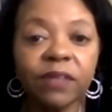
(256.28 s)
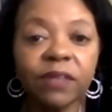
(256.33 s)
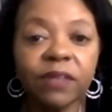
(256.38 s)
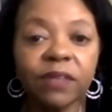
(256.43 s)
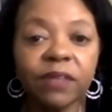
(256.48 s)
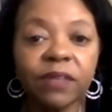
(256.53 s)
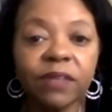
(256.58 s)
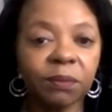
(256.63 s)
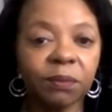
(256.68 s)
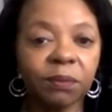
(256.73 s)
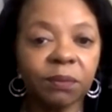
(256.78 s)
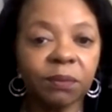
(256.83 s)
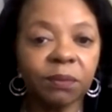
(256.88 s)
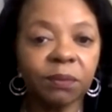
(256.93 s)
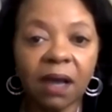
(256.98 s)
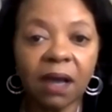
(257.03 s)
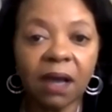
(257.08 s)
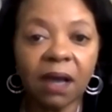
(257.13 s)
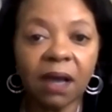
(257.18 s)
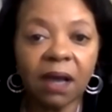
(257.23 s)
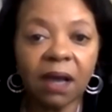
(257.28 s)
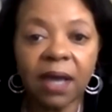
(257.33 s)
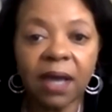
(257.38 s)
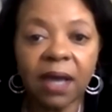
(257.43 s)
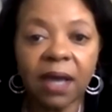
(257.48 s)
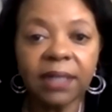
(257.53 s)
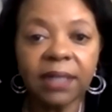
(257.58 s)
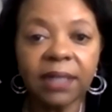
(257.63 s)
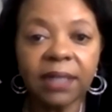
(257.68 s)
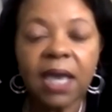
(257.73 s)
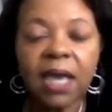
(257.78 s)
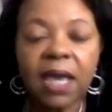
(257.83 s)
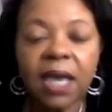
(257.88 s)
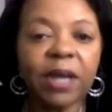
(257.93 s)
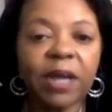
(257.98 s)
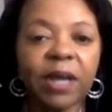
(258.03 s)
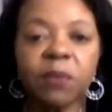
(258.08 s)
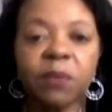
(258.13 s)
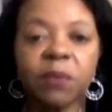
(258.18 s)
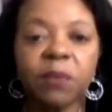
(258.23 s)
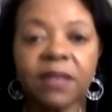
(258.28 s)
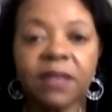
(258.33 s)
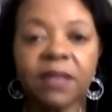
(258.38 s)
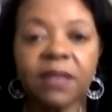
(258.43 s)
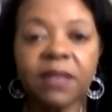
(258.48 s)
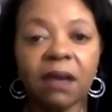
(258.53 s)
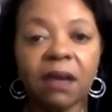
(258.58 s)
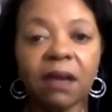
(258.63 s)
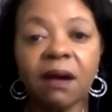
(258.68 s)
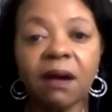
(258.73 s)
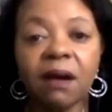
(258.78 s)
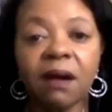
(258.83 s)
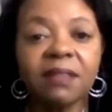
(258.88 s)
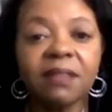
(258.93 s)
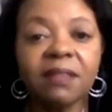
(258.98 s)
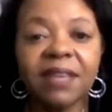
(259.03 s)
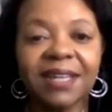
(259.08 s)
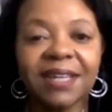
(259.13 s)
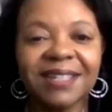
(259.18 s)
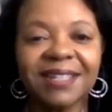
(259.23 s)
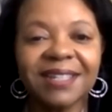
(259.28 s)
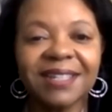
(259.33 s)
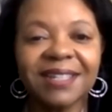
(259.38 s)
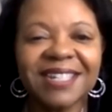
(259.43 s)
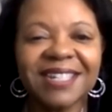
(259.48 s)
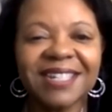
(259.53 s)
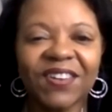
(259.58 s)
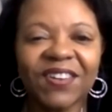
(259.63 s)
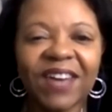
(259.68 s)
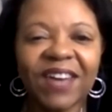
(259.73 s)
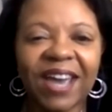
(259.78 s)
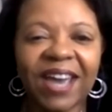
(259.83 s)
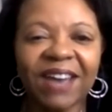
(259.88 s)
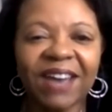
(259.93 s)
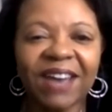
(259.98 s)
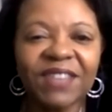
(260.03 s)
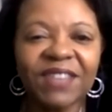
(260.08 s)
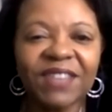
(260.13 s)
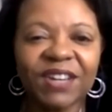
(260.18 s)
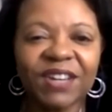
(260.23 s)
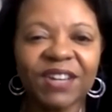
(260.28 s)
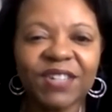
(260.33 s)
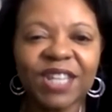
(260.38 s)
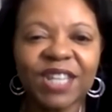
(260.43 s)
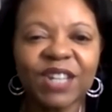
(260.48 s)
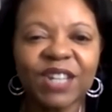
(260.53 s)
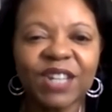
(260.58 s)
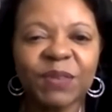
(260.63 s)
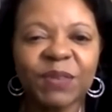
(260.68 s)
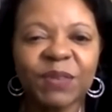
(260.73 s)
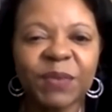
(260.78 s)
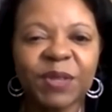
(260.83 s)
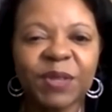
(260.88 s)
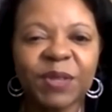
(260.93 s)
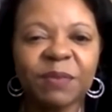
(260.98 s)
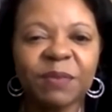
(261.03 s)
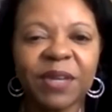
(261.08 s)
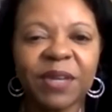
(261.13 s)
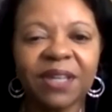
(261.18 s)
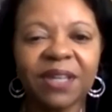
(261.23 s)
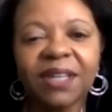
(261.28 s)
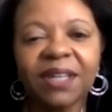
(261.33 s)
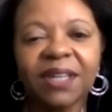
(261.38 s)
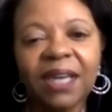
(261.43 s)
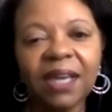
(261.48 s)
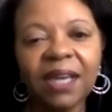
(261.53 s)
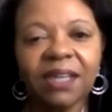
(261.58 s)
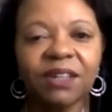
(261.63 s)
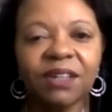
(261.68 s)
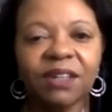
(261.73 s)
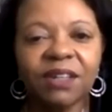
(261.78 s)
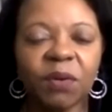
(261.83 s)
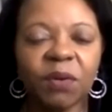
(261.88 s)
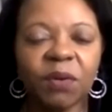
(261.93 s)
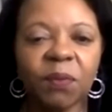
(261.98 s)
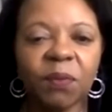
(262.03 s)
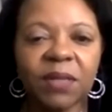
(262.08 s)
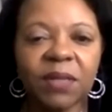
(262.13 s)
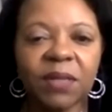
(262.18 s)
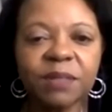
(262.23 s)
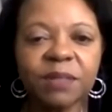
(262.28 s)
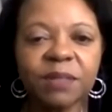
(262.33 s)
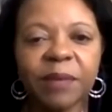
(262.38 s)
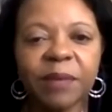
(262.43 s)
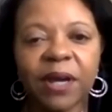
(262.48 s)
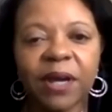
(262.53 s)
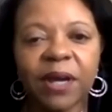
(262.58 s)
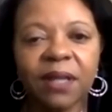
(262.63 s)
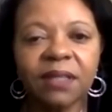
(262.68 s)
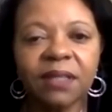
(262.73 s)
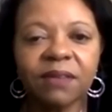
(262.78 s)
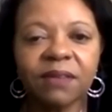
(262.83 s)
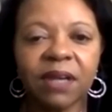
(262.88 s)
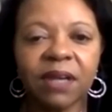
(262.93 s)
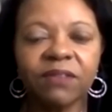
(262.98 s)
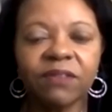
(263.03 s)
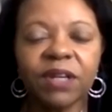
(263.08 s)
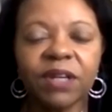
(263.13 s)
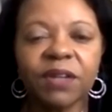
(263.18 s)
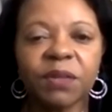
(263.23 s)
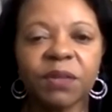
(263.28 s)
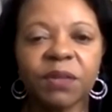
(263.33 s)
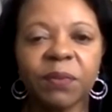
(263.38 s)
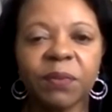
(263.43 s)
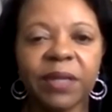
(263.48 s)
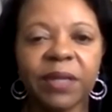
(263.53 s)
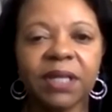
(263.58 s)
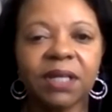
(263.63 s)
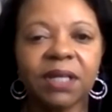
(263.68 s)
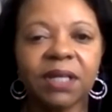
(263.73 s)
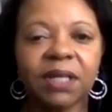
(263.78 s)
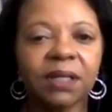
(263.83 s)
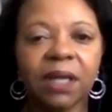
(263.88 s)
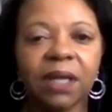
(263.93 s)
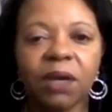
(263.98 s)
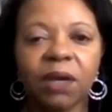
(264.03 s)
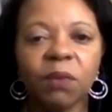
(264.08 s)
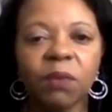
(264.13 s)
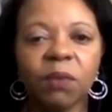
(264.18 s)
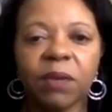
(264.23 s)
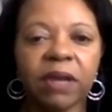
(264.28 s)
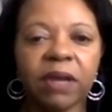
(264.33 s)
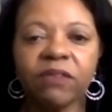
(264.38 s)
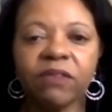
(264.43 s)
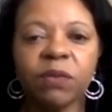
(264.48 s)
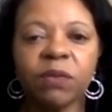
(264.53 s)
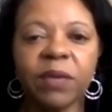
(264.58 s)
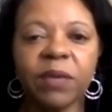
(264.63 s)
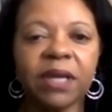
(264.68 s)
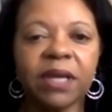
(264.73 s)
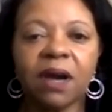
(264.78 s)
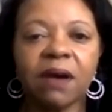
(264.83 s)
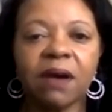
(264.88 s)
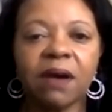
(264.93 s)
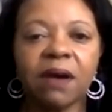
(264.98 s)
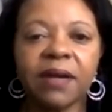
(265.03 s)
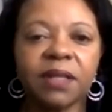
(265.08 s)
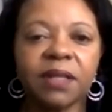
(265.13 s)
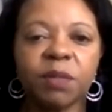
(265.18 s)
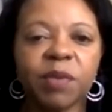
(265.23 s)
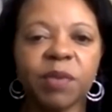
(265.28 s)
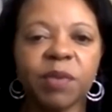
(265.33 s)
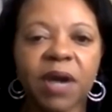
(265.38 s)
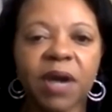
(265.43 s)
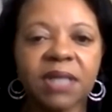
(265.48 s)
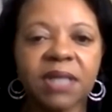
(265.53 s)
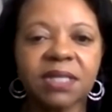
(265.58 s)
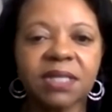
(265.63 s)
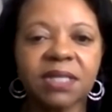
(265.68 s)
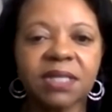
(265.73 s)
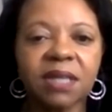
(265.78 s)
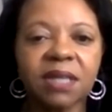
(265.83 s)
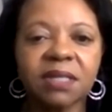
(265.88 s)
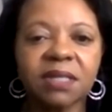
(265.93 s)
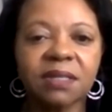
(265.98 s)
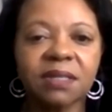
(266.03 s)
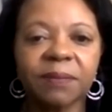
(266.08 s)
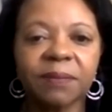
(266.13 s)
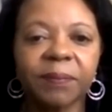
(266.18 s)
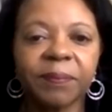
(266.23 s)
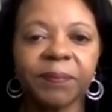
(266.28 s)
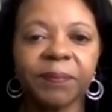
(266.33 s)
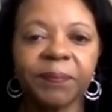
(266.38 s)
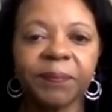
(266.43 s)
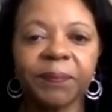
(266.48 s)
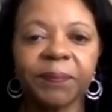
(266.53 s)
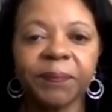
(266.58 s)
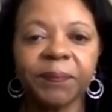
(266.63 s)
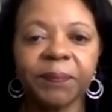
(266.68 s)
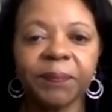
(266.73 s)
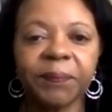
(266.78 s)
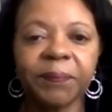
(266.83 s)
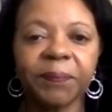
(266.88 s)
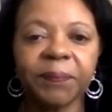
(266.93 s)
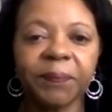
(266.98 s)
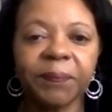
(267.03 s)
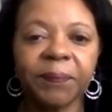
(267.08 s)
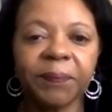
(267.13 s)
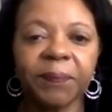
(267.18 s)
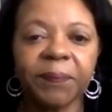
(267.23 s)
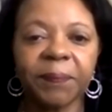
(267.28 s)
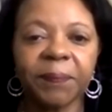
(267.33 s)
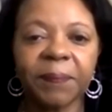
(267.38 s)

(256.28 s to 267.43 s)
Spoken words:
traveling a lot, and so no matter where they are, they can still have their session with me, once a month or every other week, wherever we are in the process. Yeah,